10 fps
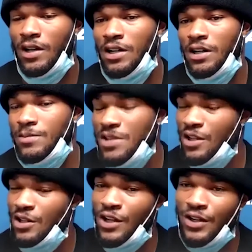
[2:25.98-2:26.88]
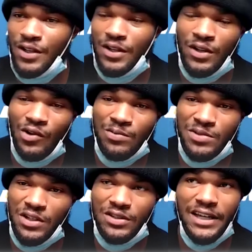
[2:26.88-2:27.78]
I'm still learning. I'm
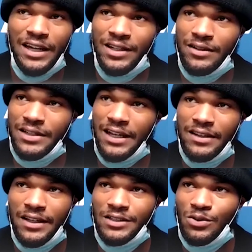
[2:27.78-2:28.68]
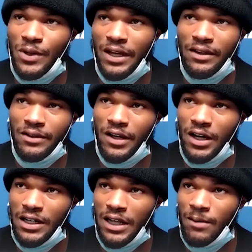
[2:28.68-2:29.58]
still taking things away
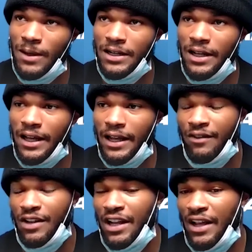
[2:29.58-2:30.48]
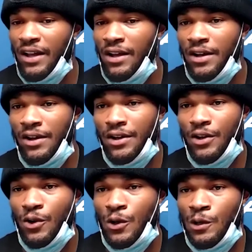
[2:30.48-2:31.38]
day by day, every day. And
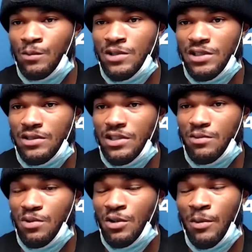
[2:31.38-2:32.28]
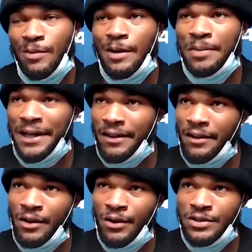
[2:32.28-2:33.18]
I'm just putting them in my
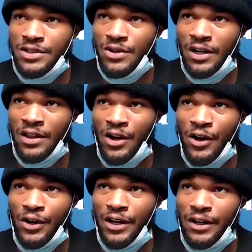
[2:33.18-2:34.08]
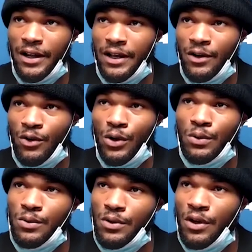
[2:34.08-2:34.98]
pocket, just trying to learn and grow,
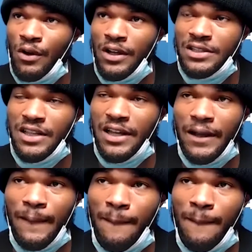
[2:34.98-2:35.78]
each day.